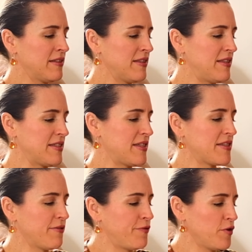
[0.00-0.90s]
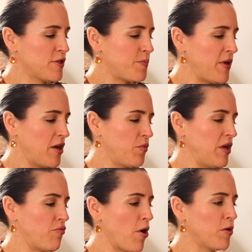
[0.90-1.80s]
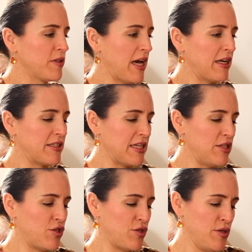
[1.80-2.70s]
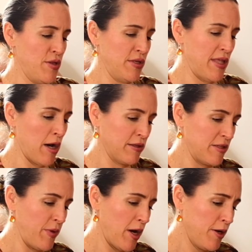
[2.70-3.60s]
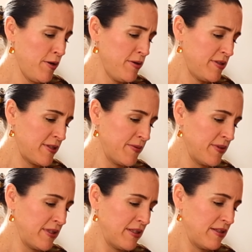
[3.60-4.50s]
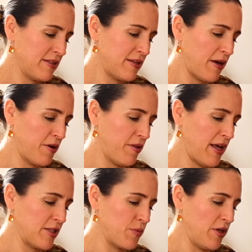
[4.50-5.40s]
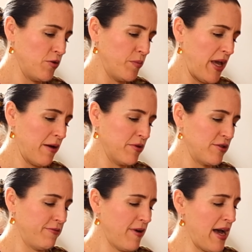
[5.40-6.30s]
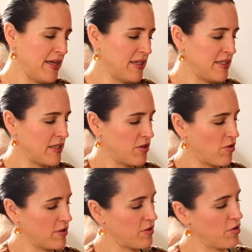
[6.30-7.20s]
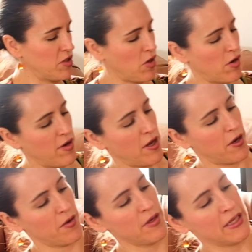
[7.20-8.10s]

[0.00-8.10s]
This is the first beer we rolled out in the LCBOs, so that's where you'll be able to find it across Ontario.